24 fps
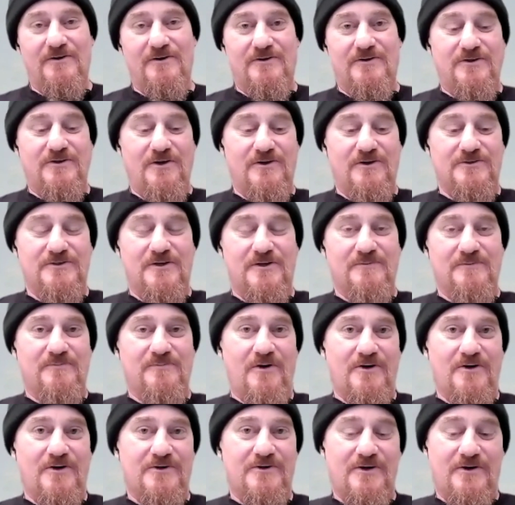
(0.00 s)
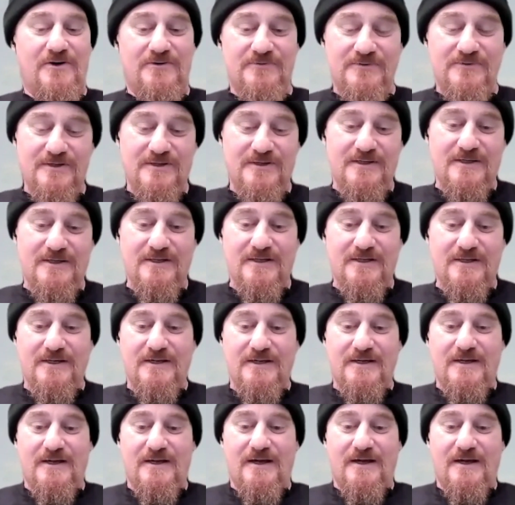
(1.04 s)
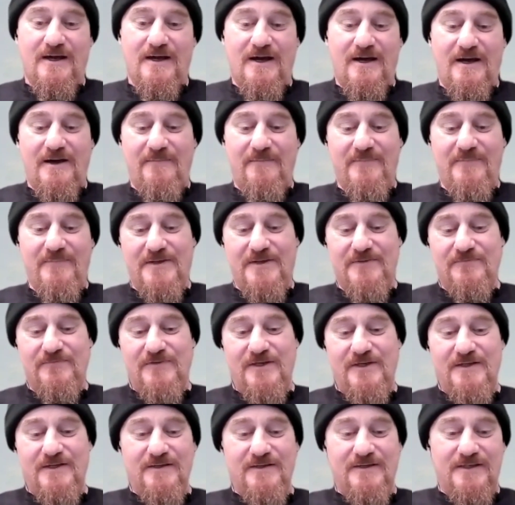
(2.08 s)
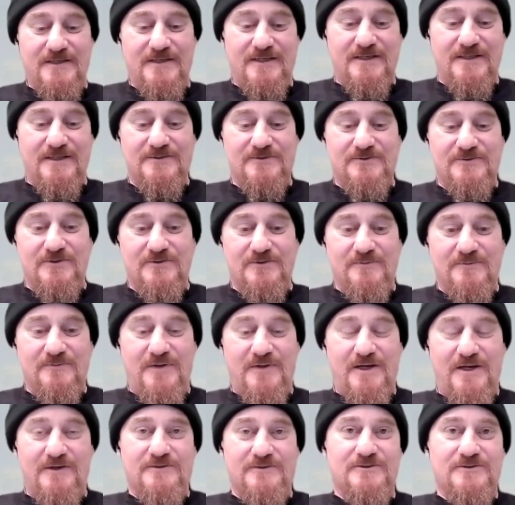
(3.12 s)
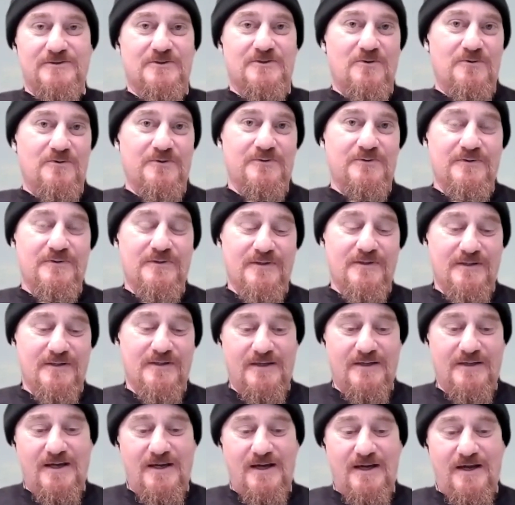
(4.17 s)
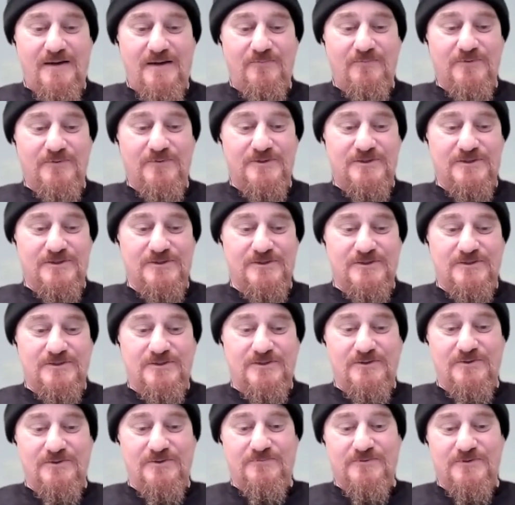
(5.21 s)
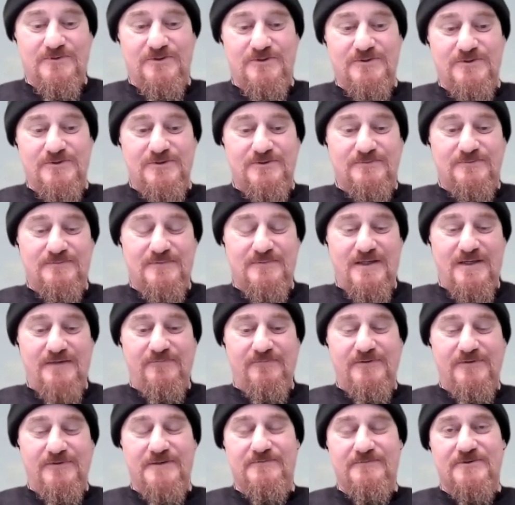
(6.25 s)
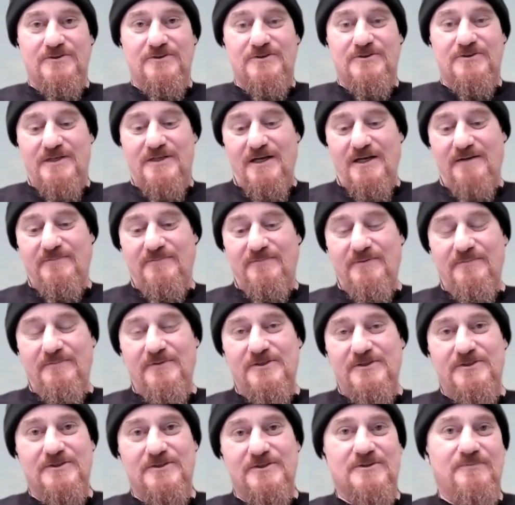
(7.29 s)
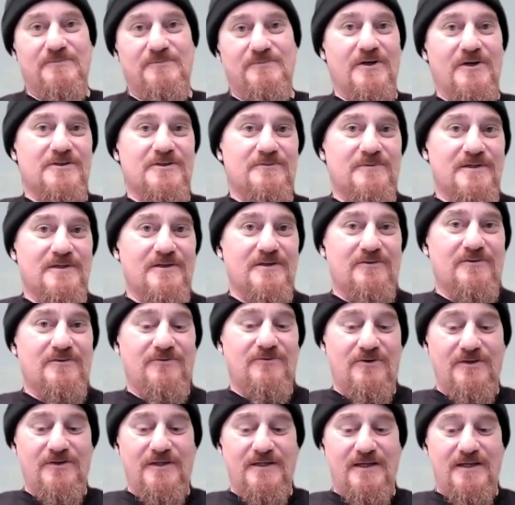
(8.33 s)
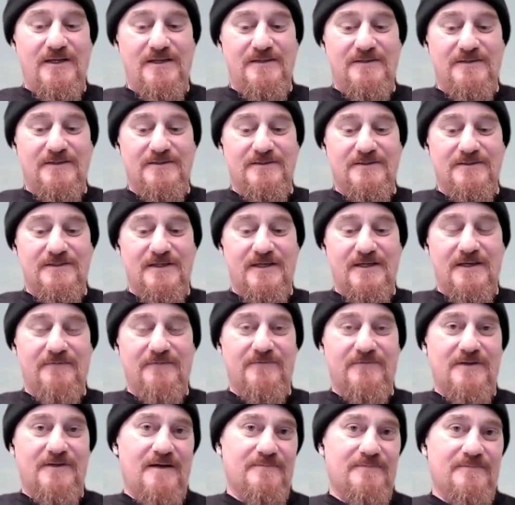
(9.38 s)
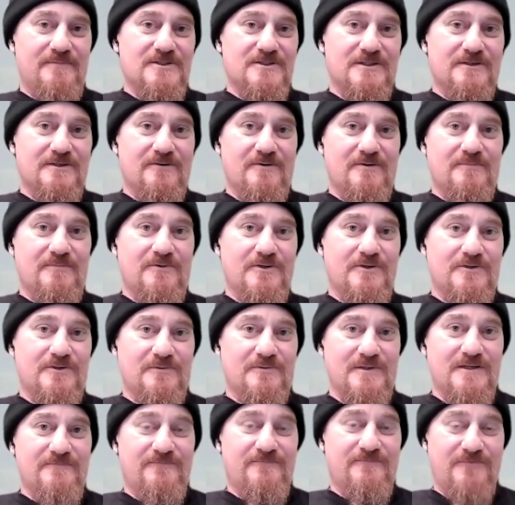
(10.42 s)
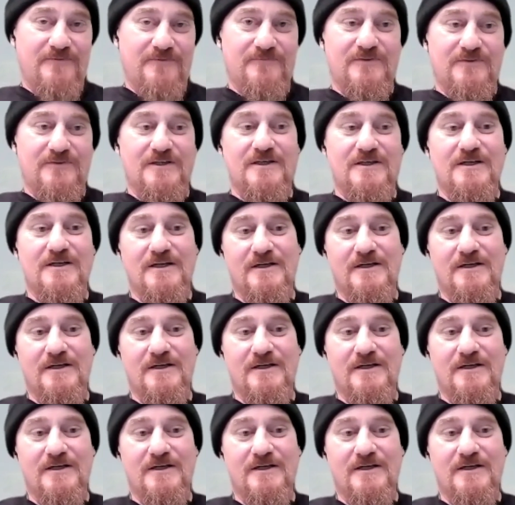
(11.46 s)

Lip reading: Kyoto Protocol, and then again to the Paris Accord, which is to heavily reduce carbon emissions by 2030 and then to have carbon zero by 2050.